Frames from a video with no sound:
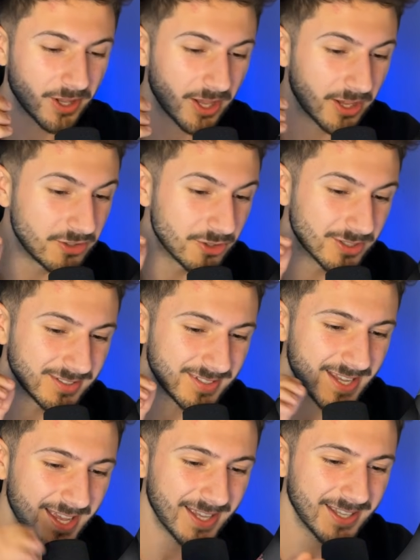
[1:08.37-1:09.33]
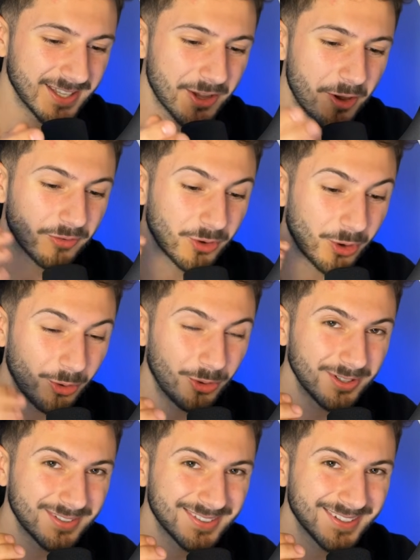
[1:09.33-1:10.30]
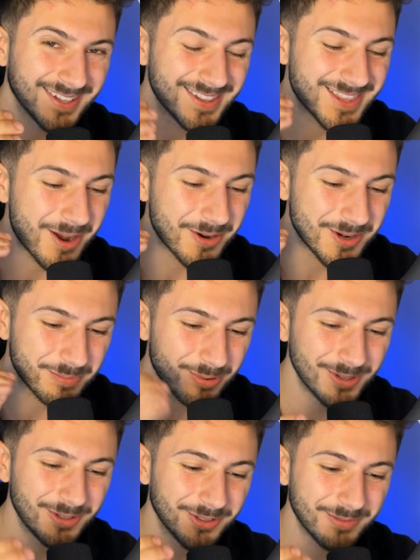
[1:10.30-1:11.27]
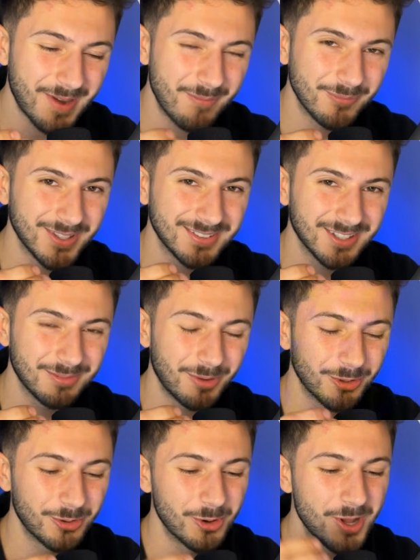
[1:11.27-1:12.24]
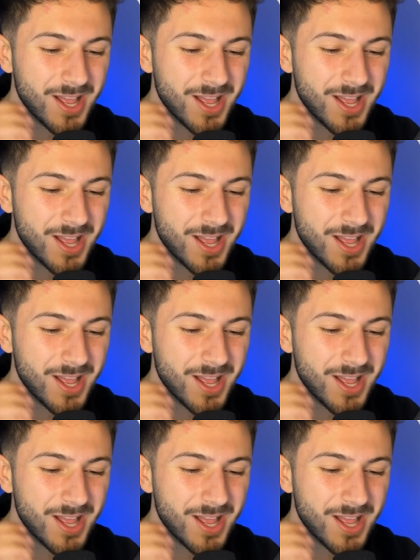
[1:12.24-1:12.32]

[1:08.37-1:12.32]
as you can see here, of course, they're in a print on demand business model